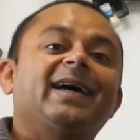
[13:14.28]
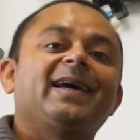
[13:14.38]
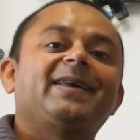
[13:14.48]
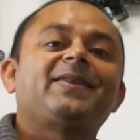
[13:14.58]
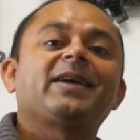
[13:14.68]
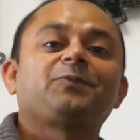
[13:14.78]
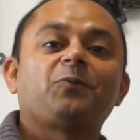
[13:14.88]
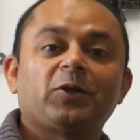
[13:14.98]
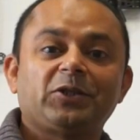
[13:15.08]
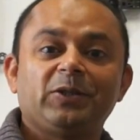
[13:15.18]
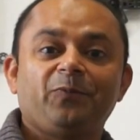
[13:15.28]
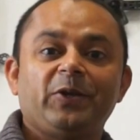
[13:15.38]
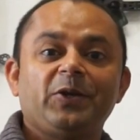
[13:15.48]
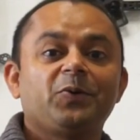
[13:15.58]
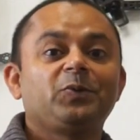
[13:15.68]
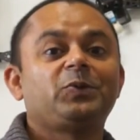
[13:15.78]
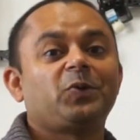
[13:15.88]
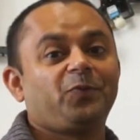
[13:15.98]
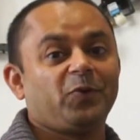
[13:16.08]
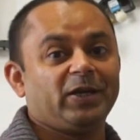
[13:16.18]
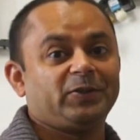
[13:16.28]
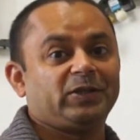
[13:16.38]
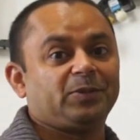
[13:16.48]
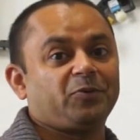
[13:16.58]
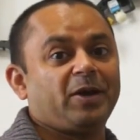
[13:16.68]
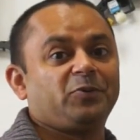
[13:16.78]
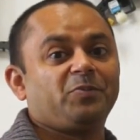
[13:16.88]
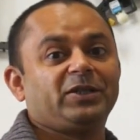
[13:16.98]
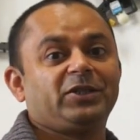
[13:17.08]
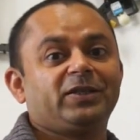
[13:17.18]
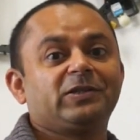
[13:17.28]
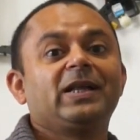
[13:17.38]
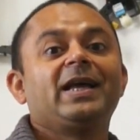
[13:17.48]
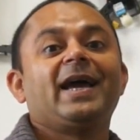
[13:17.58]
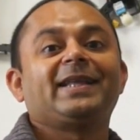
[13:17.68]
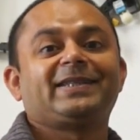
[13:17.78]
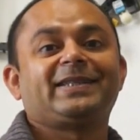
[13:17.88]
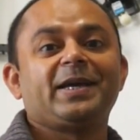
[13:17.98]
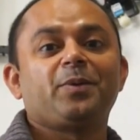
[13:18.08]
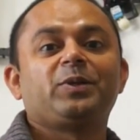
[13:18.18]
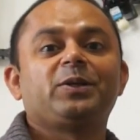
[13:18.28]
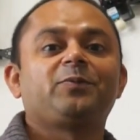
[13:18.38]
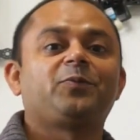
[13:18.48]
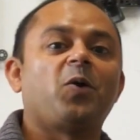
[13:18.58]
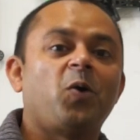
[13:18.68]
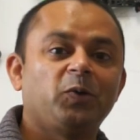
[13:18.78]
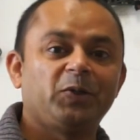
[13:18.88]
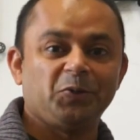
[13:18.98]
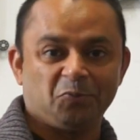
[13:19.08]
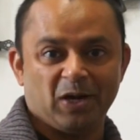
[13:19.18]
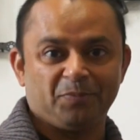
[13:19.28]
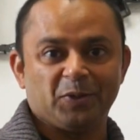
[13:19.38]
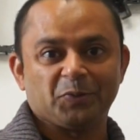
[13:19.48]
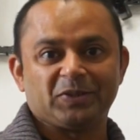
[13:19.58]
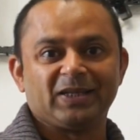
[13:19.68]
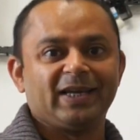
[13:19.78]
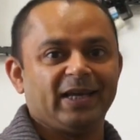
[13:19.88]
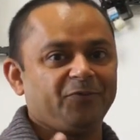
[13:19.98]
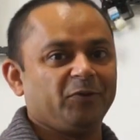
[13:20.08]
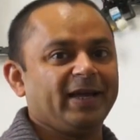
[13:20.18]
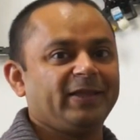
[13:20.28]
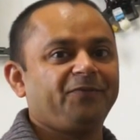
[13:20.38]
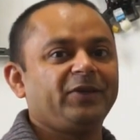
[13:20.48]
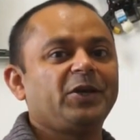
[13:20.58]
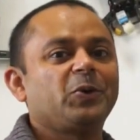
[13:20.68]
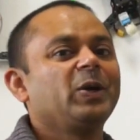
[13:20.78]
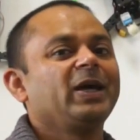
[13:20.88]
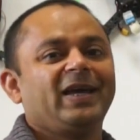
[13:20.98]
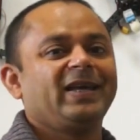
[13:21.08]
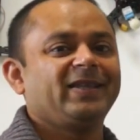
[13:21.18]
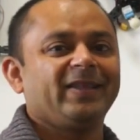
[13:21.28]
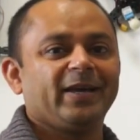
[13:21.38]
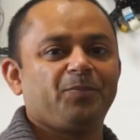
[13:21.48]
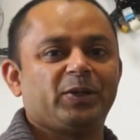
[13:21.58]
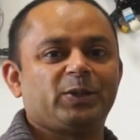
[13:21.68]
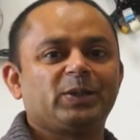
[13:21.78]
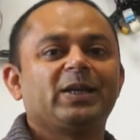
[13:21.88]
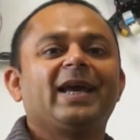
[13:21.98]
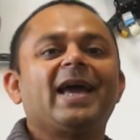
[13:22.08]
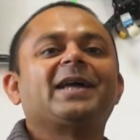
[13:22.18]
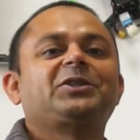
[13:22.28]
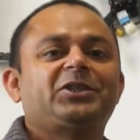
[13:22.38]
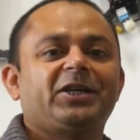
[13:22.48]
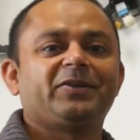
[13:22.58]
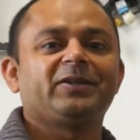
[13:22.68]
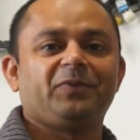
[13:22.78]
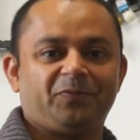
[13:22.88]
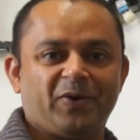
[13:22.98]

Hey, thanks for watching the video. Don't forget to subscribe to my channel and stay updated for all the new uploads. If you like the video, hit the like button and share it with